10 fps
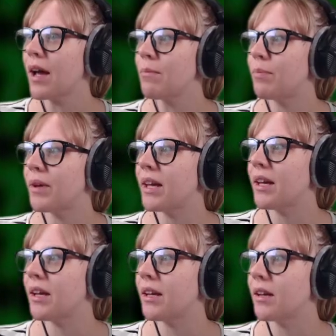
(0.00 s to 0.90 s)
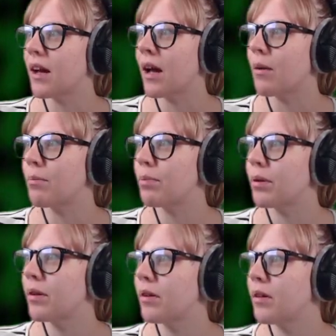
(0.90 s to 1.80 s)
I been up
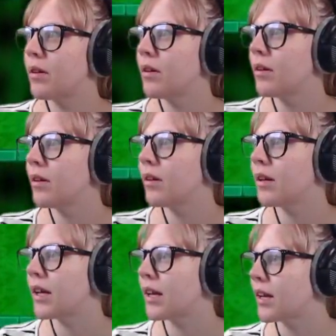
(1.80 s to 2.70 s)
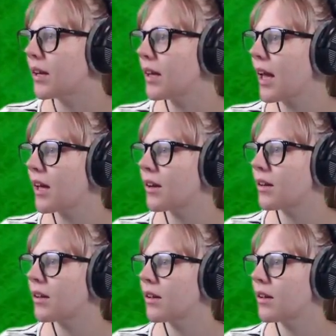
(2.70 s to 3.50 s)
here yet?